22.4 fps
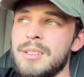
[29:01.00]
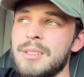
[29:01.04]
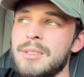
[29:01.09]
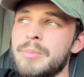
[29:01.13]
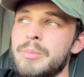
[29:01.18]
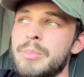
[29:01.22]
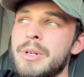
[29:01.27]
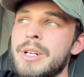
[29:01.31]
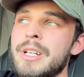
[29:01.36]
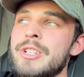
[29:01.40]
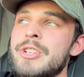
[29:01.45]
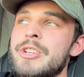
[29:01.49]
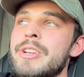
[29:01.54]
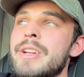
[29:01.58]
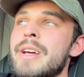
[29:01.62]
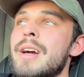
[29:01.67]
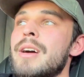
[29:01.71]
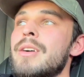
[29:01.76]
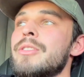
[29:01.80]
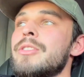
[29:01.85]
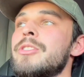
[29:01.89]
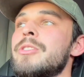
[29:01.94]
branching
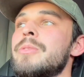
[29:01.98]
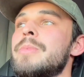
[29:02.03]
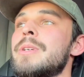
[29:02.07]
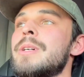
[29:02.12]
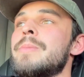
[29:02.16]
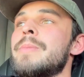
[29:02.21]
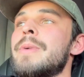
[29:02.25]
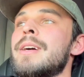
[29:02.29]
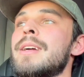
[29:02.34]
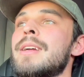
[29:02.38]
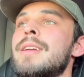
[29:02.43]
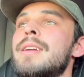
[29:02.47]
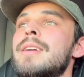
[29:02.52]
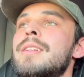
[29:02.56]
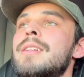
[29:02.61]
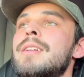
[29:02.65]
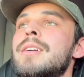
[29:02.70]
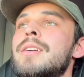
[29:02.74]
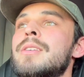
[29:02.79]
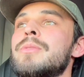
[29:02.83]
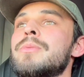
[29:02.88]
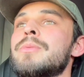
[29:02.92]
out a little bit. Might get
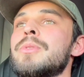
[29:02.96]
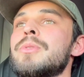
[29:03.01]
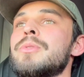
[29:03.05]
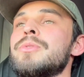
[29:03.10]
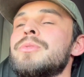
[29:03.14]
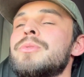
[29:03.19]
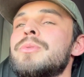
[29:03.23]
like a Rolls